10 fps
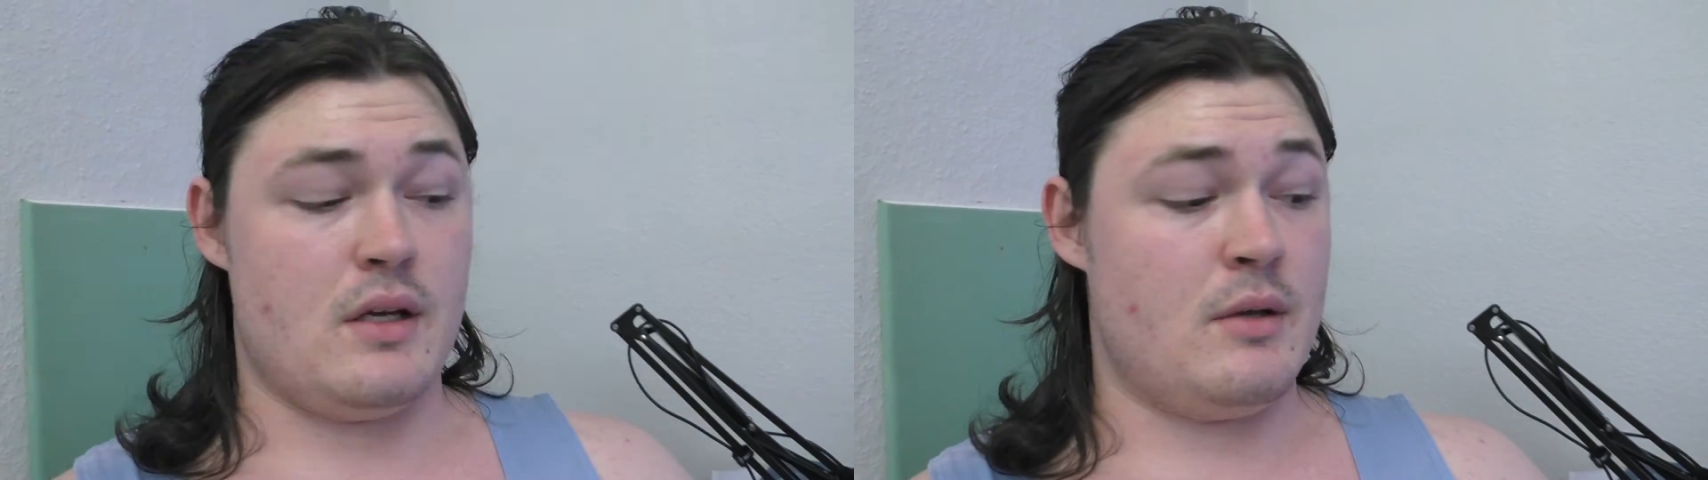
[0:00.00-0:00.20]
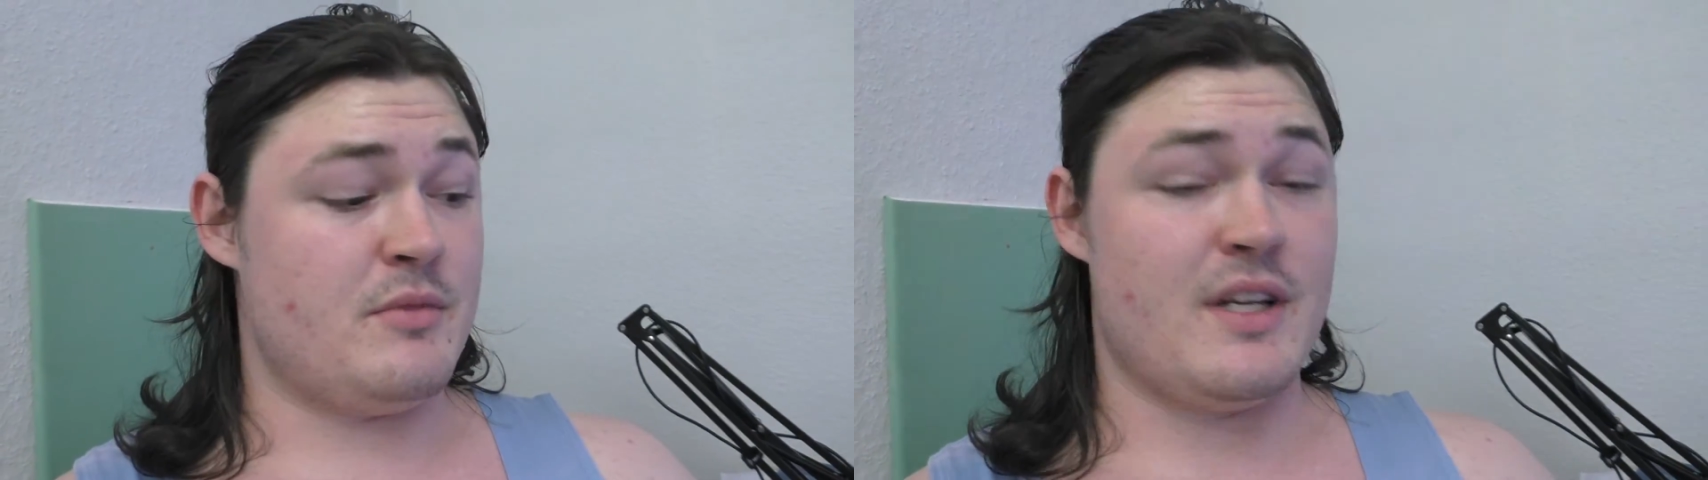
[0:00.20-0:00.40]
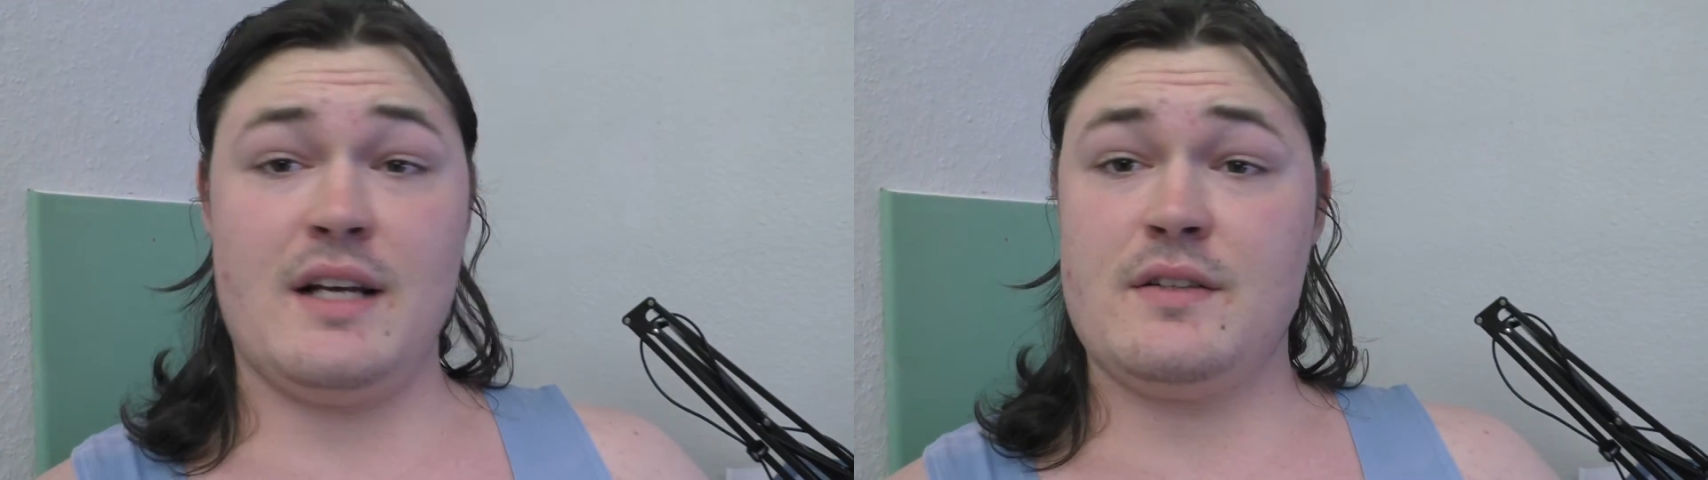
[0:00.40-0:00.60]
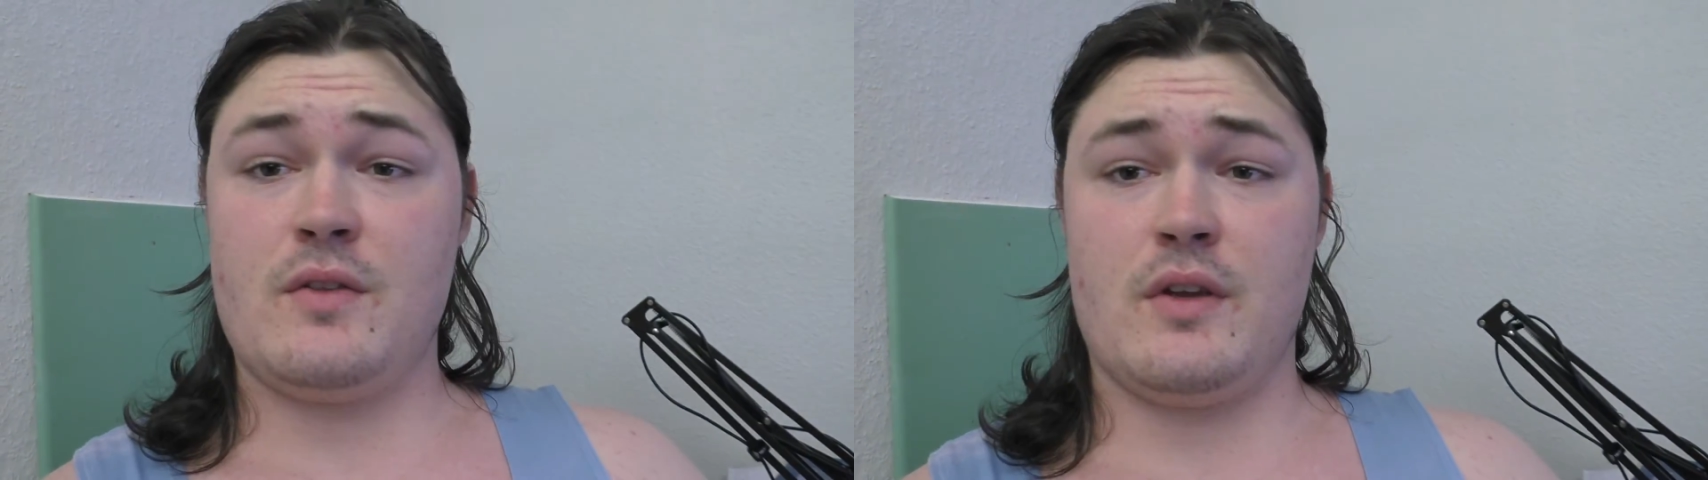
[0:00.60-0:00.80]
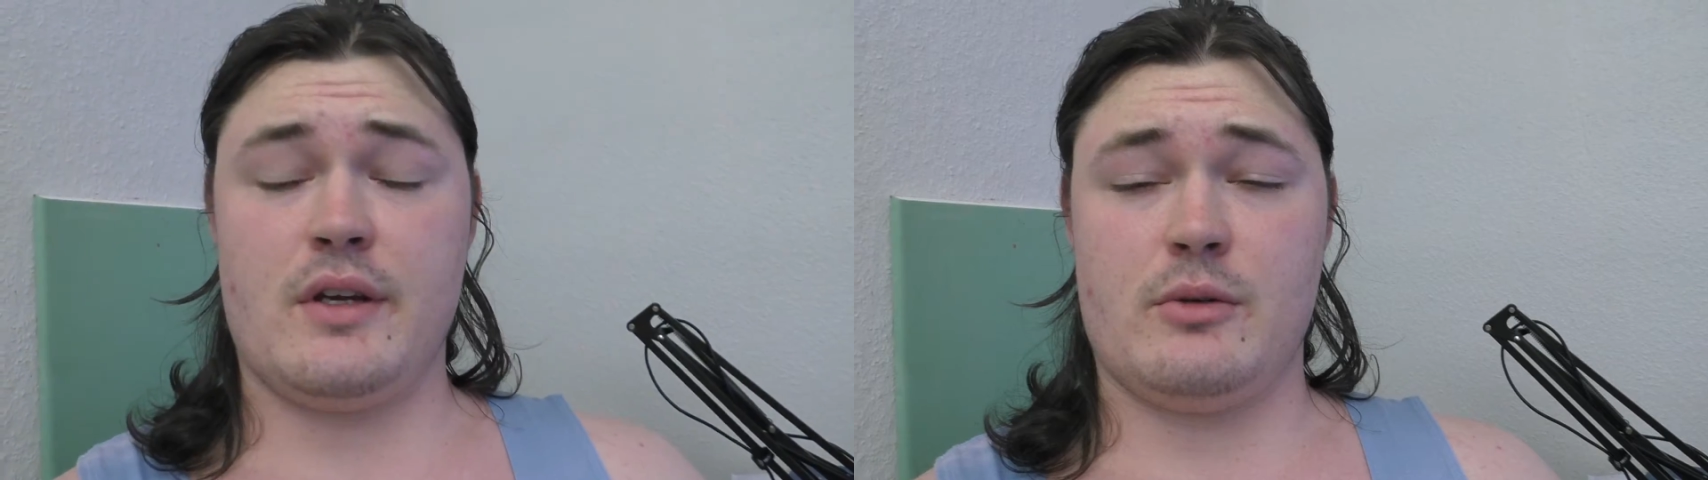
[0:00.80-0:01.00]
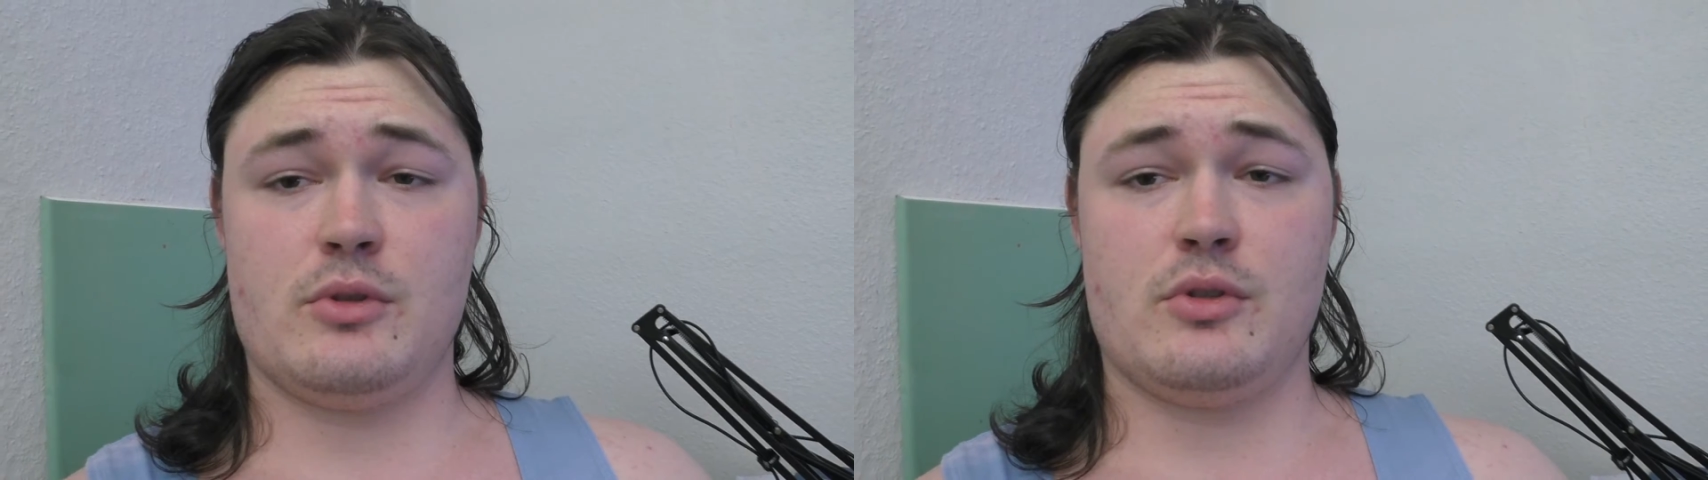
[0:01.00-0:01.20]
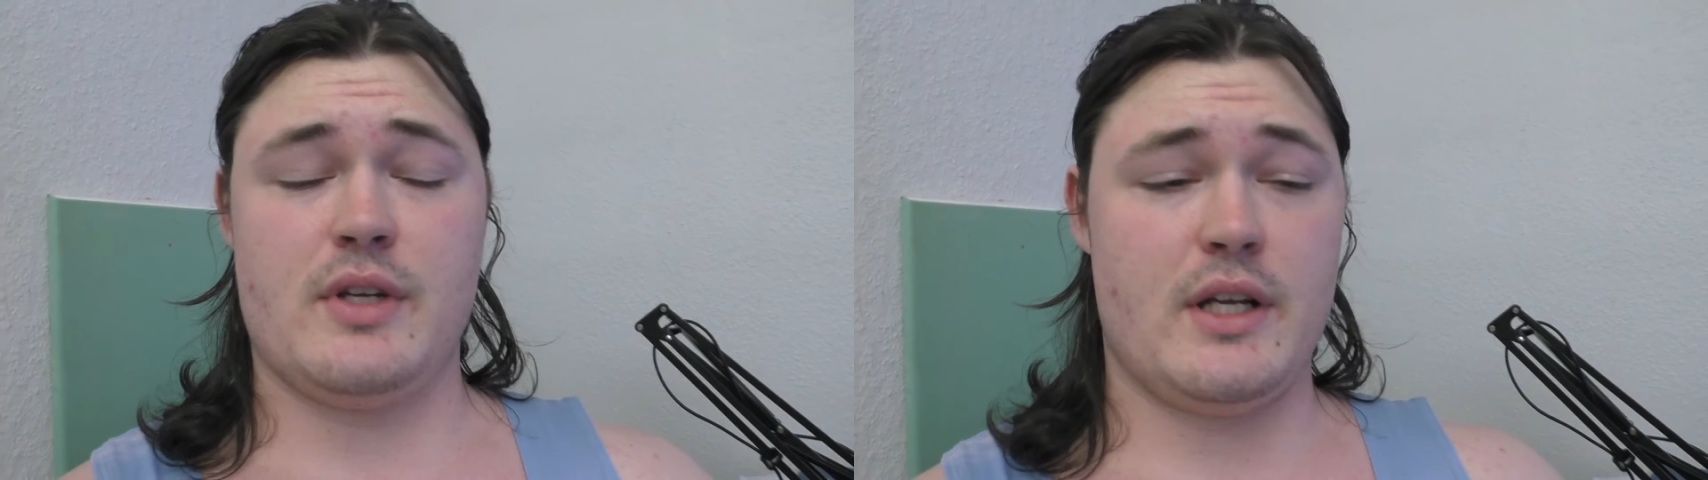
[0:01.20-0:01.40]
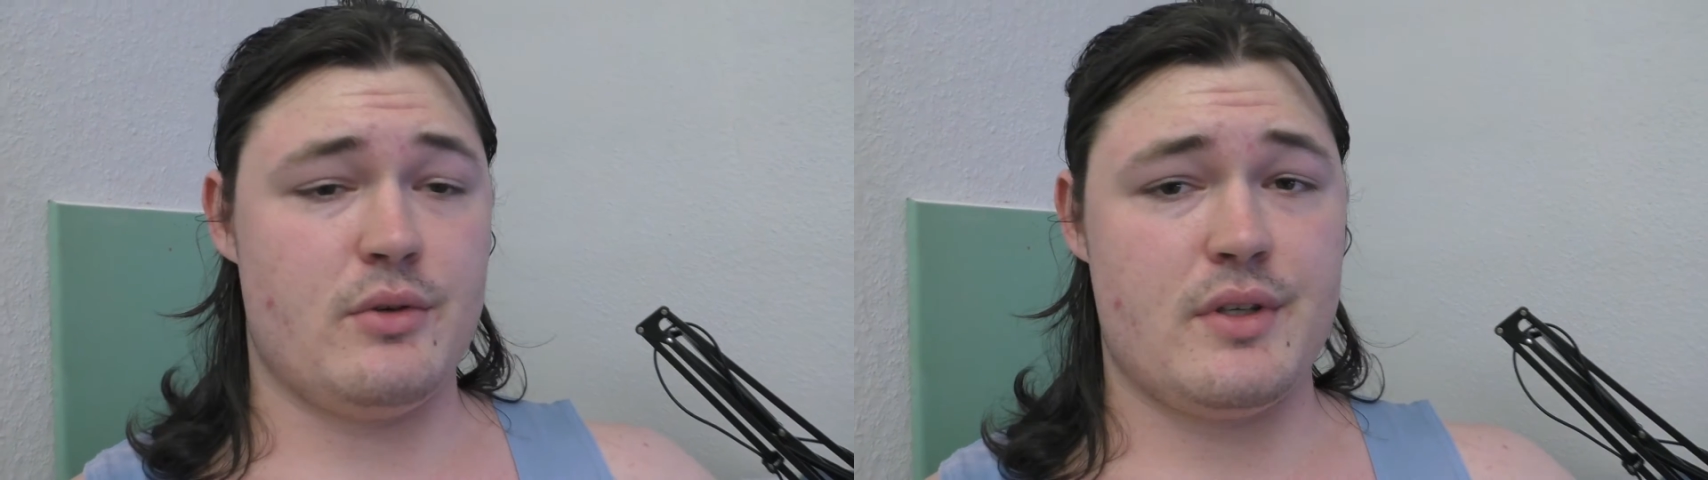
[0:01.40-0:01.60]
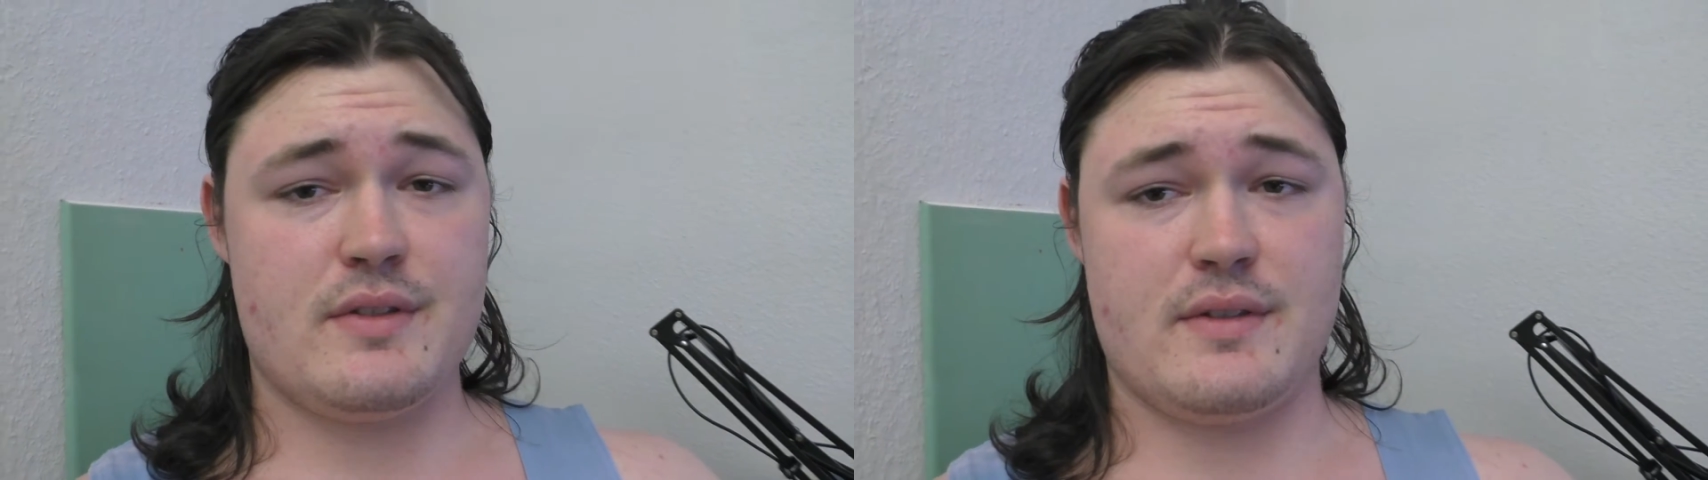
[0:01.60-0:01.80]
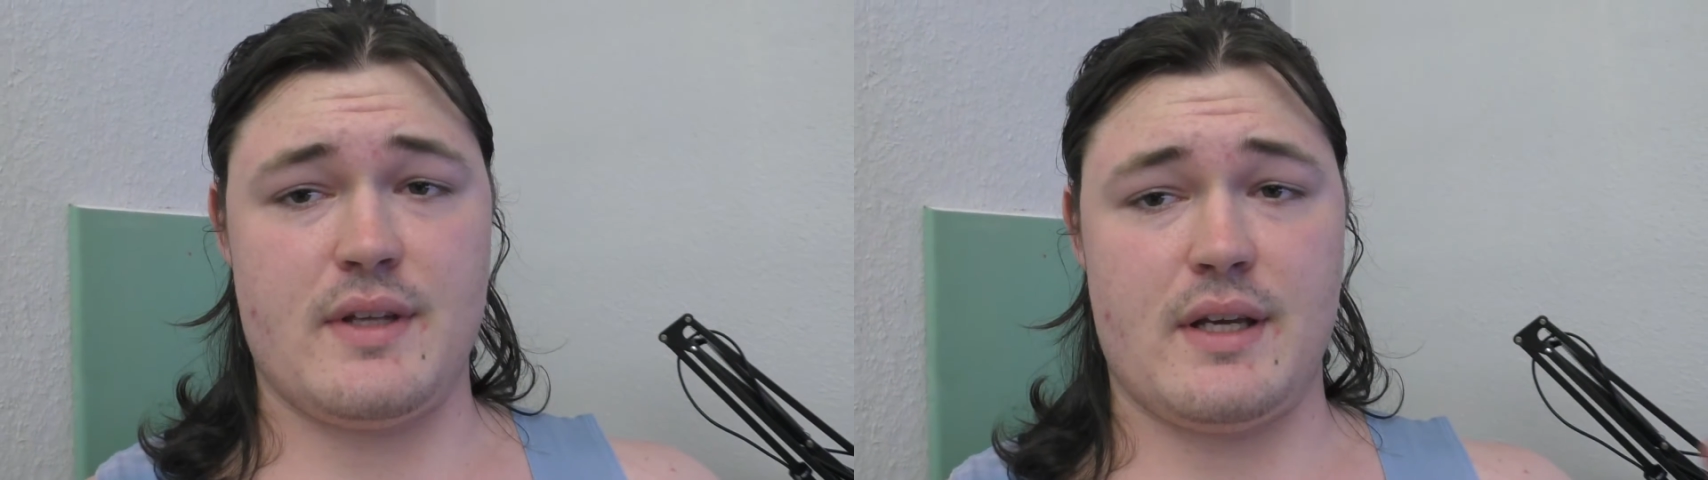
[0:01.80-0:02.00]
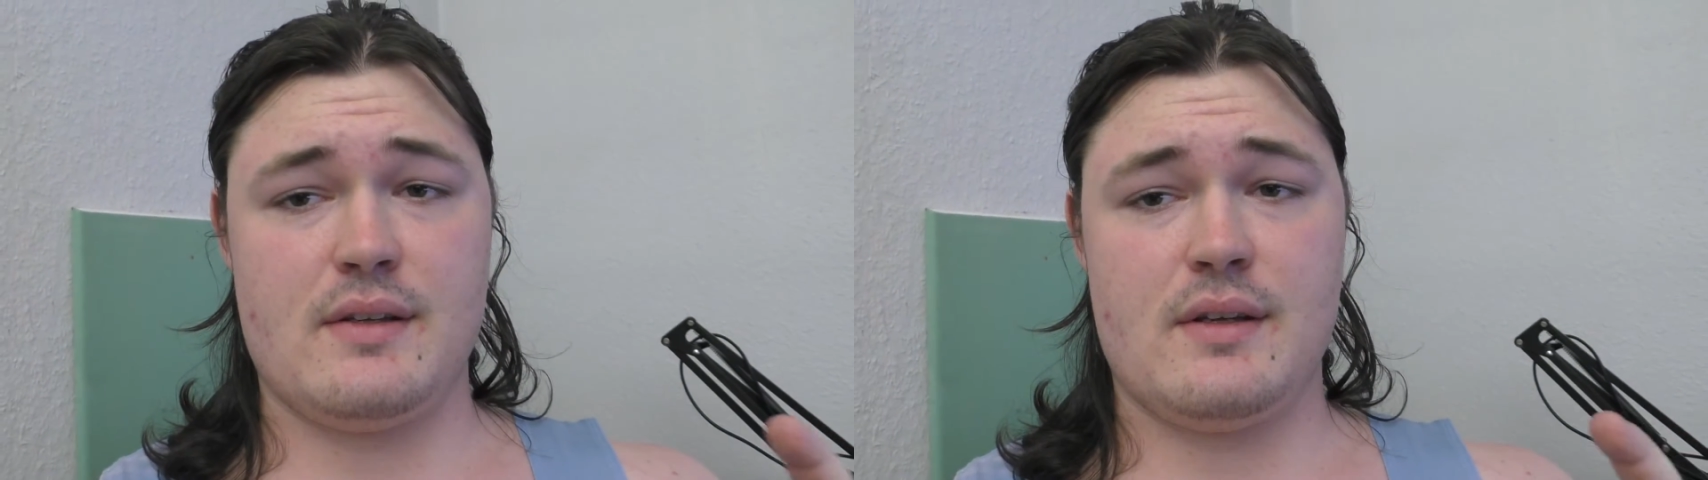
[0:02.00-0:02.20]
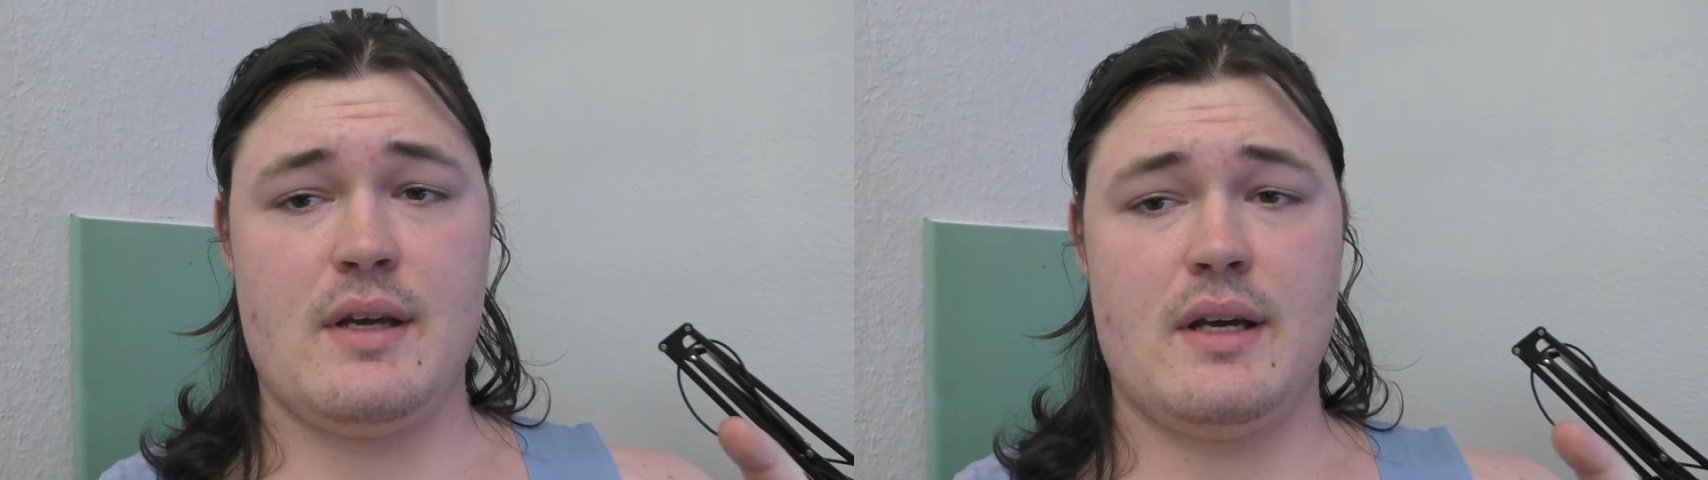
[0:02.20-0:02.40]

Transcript: The last thing I want to tell you is that